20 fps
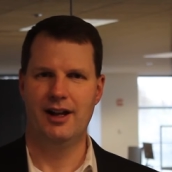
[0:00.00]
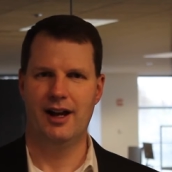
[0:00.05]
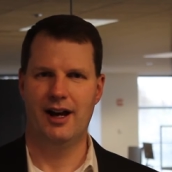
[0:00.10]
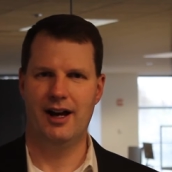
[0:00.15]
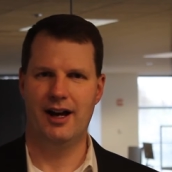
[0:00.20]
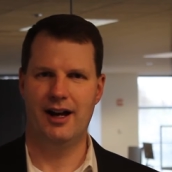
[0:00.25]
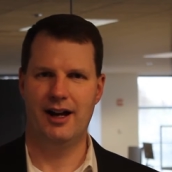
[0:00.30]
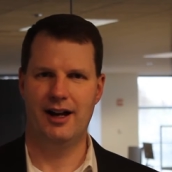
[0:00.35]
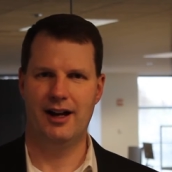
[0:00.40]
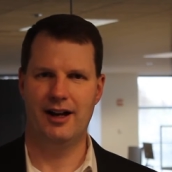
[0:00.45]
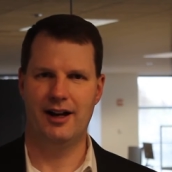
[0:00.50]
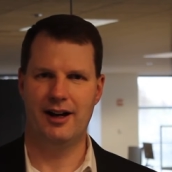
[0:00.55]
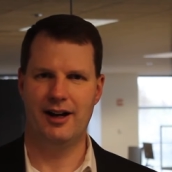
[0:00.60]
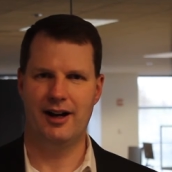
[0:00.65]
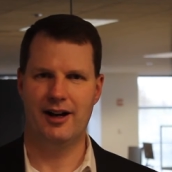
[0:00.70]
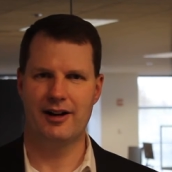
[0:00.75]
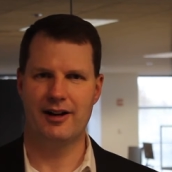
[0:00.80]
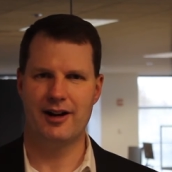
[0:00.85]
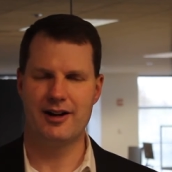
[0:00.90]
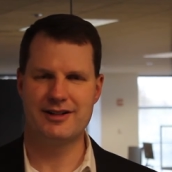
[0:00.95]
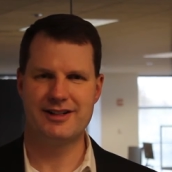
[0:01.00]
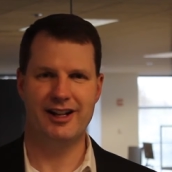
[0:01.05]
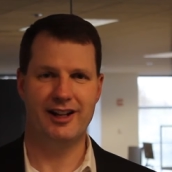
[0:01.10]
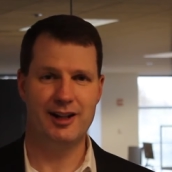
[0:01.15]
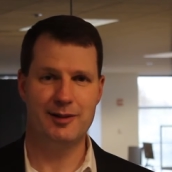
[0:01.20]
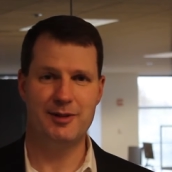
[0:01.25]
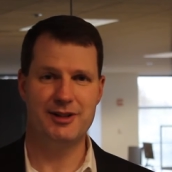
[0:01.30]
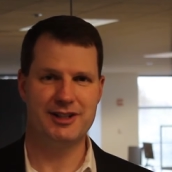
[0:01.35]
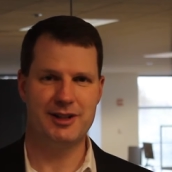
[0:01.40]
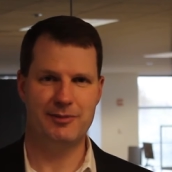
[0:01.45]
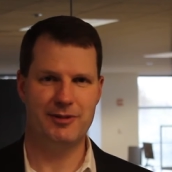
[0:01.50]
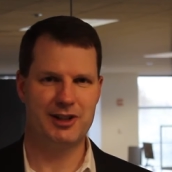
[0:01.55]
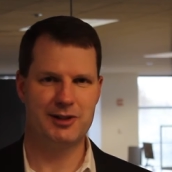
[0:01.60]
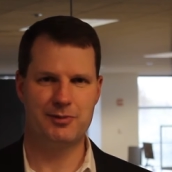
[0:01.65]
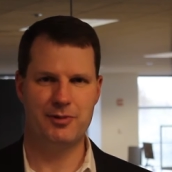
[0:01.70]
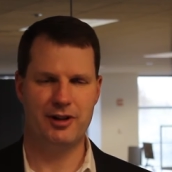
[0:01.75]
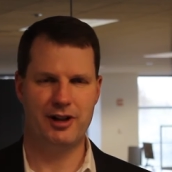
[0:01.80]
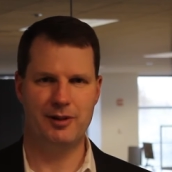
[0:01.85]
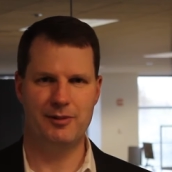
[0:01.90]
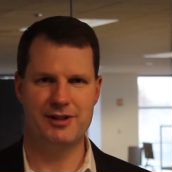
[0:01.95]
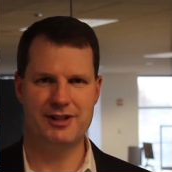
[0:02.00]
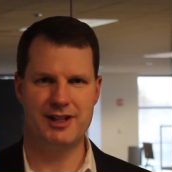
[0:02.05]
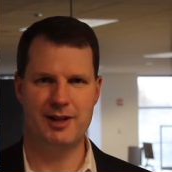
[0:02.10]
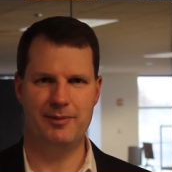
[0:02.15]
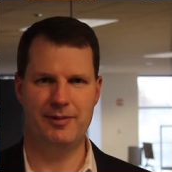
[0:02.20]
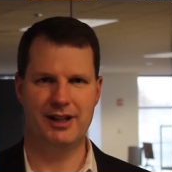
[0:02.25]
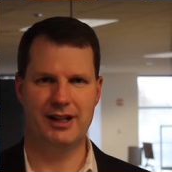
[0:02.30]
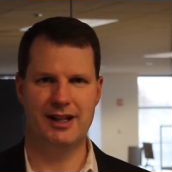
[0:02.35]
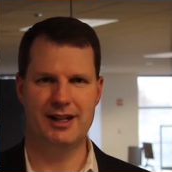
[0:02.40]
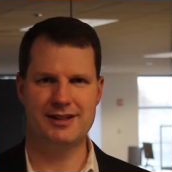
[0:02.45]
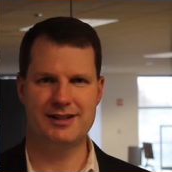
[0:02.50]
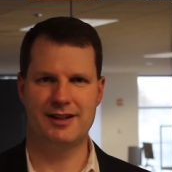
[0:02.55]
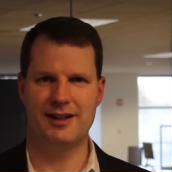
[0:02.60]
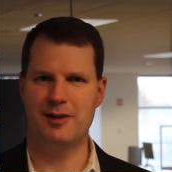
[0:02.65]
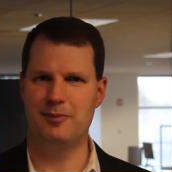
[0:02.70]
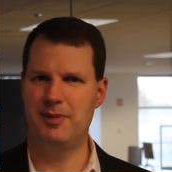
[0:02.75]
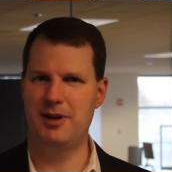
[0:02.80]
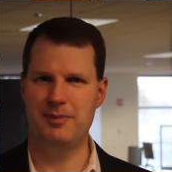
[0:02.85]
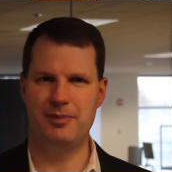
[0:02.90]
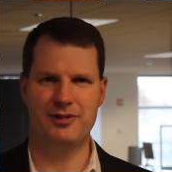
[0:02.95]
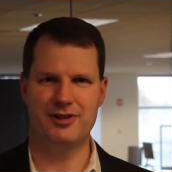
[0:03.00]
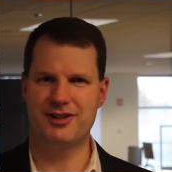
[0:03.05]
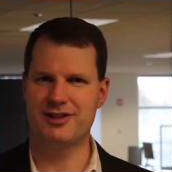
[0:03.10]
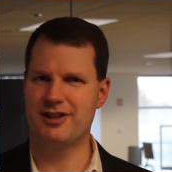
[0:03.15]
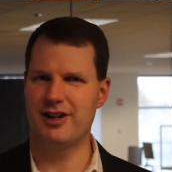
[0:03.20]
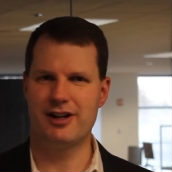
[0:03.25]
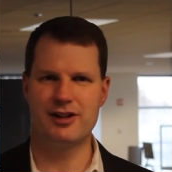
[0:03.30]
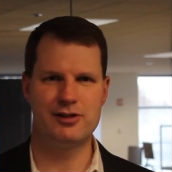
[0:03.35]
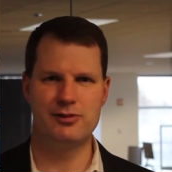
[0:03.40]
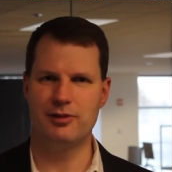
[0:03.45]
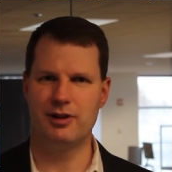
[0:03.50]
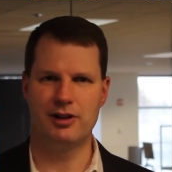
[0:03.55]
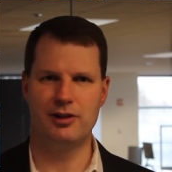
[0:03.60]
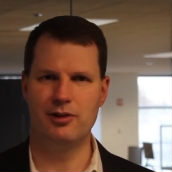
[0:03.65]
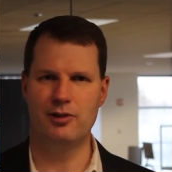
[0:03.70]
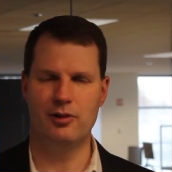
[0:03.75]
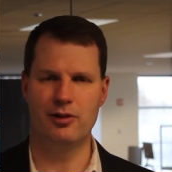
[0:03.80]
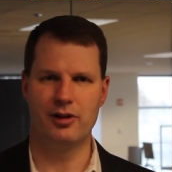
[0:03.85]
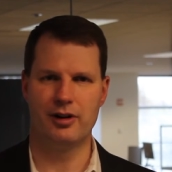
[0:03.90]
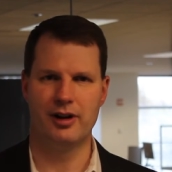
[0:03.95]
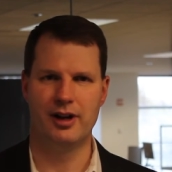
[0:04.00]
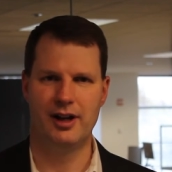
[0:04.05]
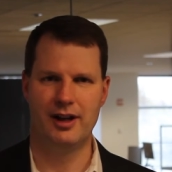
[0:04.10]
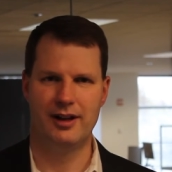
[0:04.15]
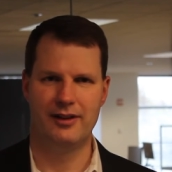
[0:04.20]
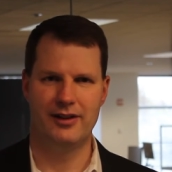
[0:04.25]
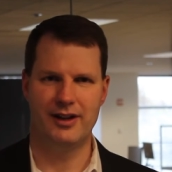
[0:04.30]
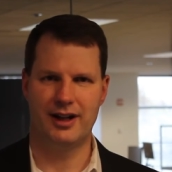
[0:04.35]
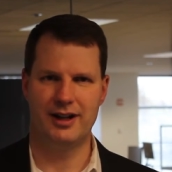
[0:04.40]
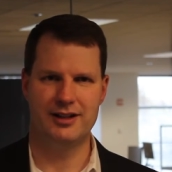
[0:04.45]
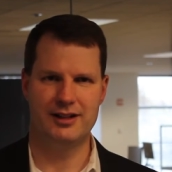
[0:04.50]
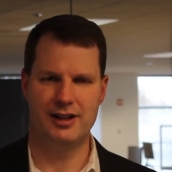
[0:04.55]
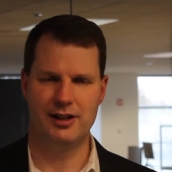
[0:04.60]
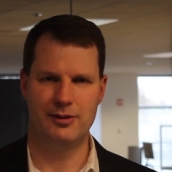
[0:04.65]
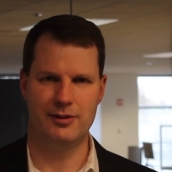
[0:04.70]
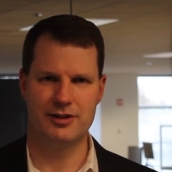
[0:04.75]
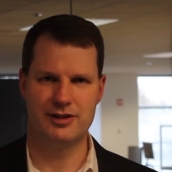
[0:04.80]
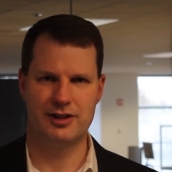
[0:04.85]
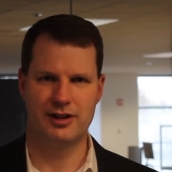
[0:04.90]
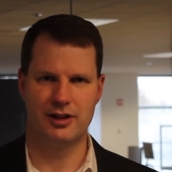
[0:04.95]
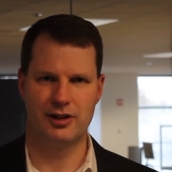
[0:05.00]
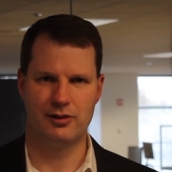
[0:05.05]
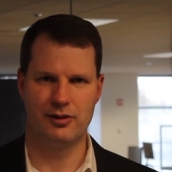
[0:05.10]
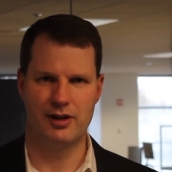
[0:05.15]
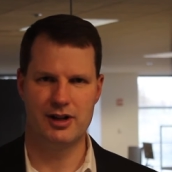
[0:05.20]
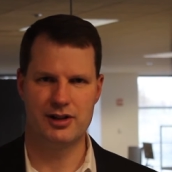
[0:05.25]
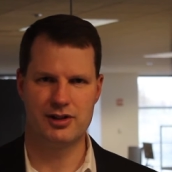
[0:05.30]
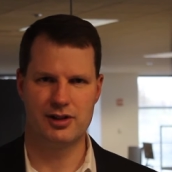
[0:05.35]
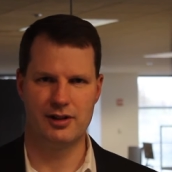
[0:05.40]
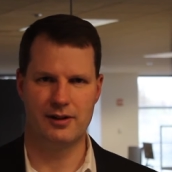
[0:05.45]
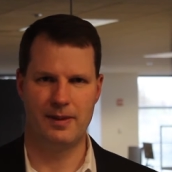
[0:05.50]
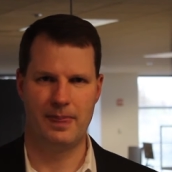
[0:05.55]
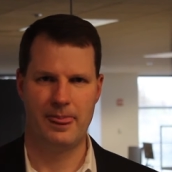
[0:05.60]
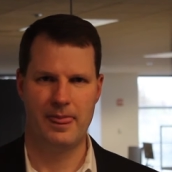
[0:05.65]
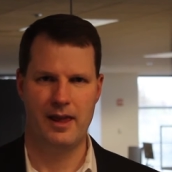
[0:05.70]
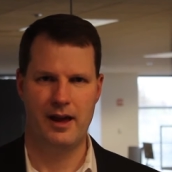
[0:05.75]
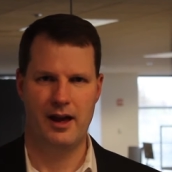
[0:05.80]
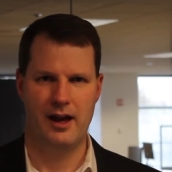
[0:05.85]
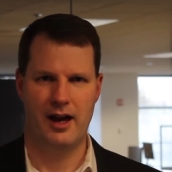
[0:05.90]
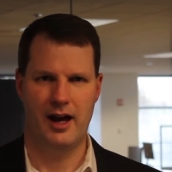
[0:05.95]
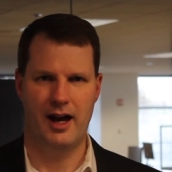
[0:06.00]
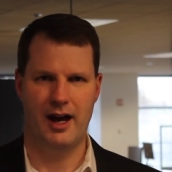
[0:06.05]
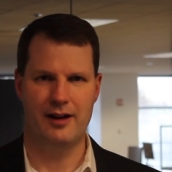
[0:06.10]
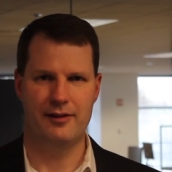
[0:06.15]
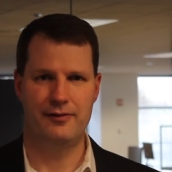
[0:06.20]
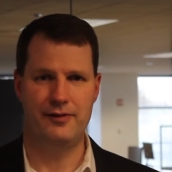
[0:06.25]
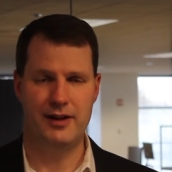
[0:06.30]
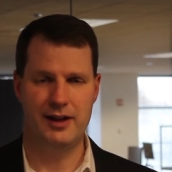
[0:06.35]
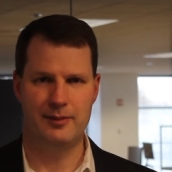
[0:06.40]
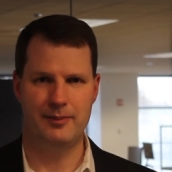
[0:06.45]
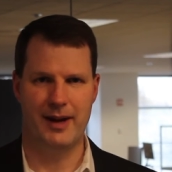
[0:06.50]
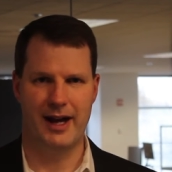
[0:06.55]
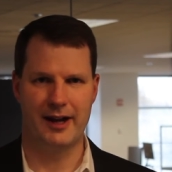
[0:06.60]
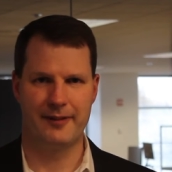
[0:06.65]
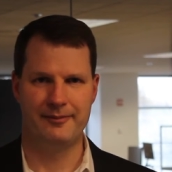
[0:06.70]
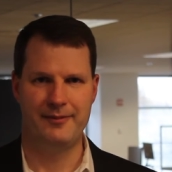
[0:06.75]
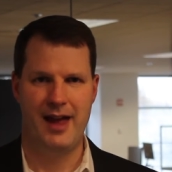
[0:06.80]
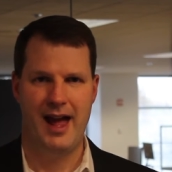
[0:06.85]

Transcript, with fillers: uh, are, are telling me something's broken when something isn't, then people start to ignore the continuous integration uh, feedback.